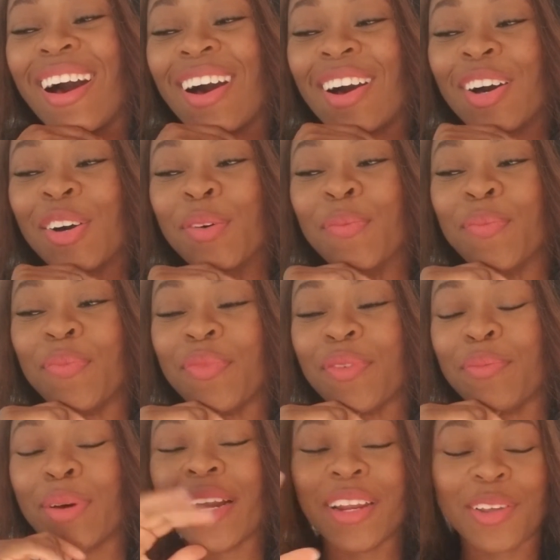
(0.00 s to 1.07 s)

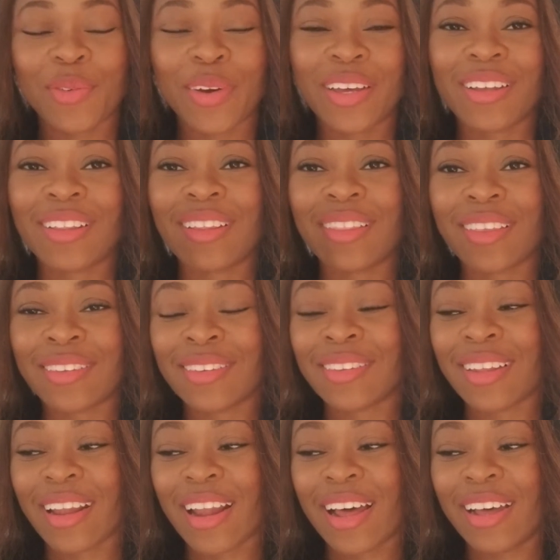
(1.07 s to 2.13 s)
But anyway, this is
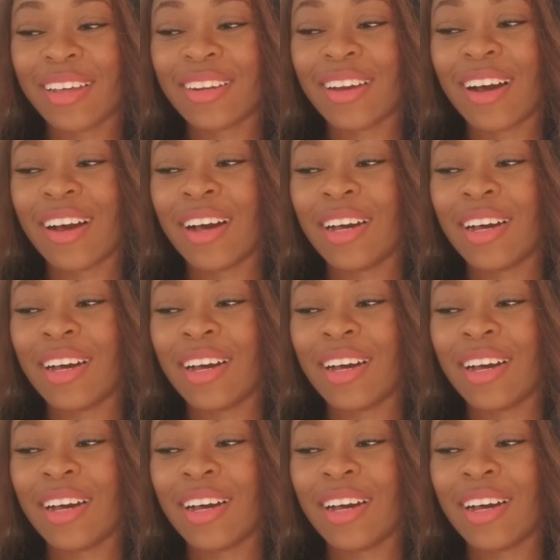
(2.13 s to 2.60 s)
the line.